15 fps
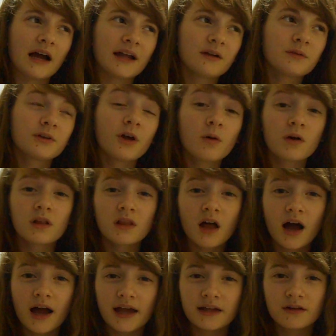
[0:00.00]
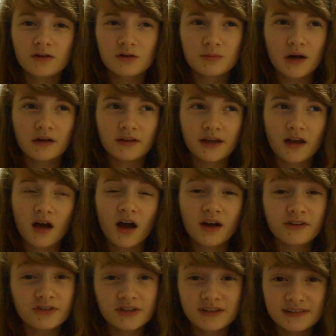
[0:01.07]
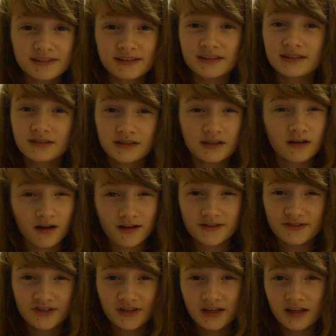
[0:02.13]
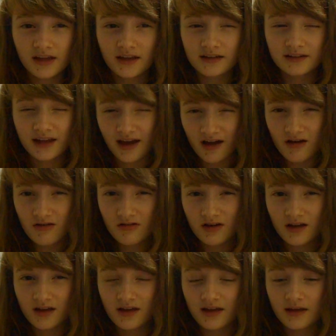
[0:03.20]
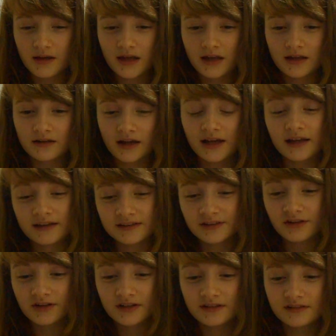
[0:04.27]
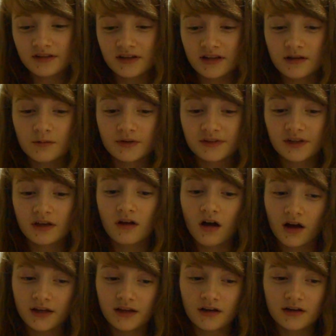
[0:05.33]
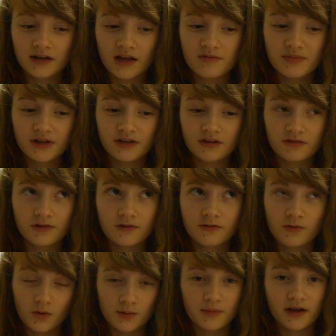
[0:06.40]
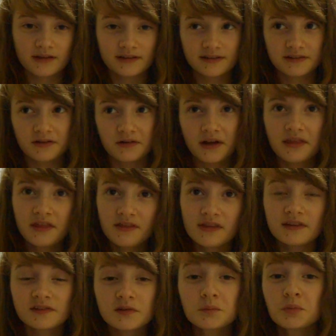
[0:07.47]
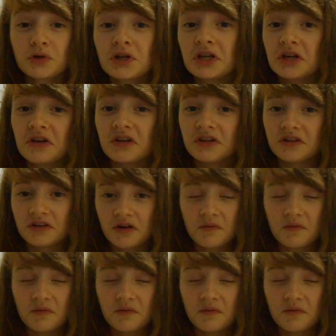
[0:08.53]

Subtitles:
don't know a lot. I know about 160 kanji now, and I started studying once I got here, and I've been here for 4 months, so I think that's pretty good,